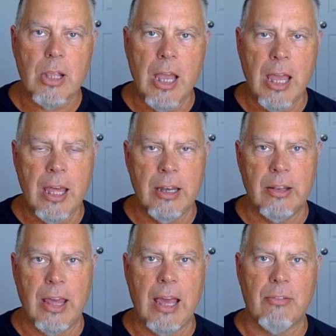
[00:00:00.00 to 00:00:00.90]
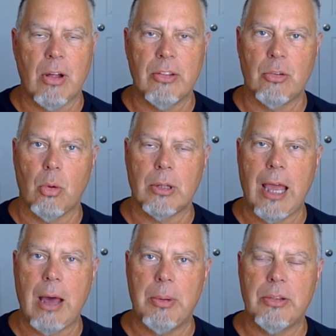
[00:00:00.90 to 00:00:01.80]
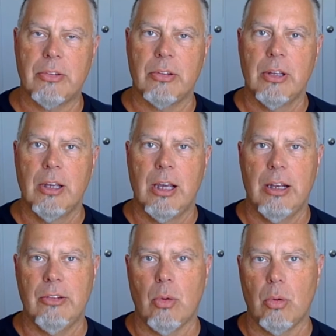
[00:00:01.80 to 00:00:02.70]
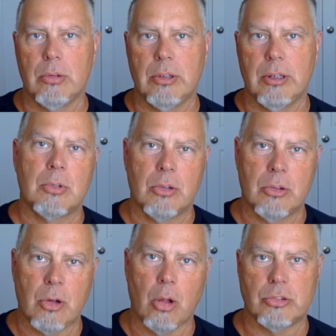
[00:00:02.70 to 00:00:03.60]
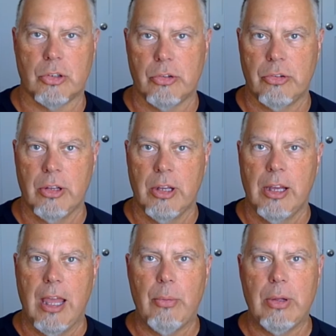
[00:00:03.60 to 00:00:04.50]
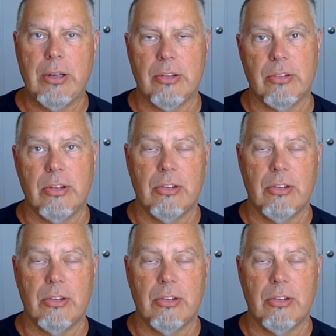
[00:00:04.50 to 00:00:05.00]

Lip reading: and they have all these old habits and these old cultures, and we just